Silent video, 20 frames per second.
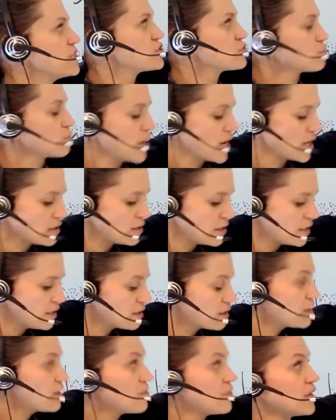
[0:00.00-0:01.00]
directly
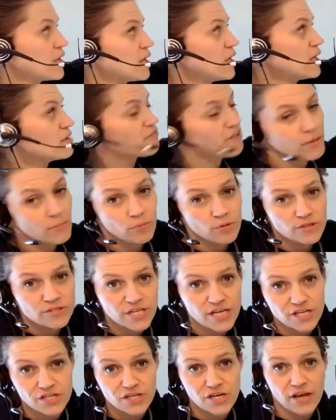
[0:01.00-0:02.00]
the heat of
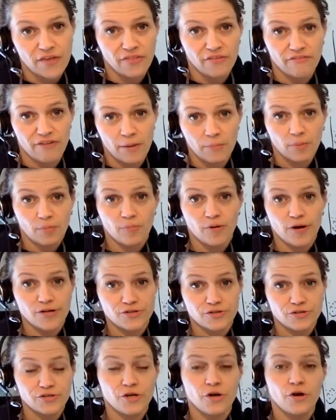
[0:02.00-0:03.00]
vaporization and the vapor
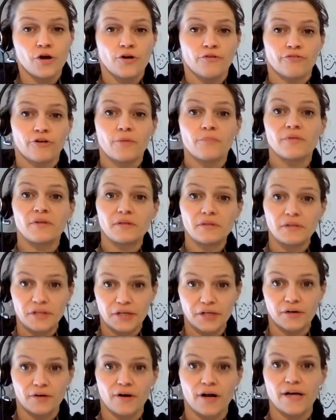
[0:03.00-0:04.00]
pressures from the
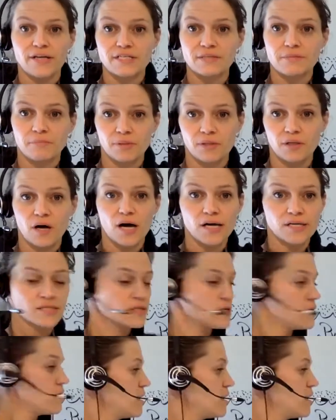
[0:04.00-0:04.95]
linearized plot.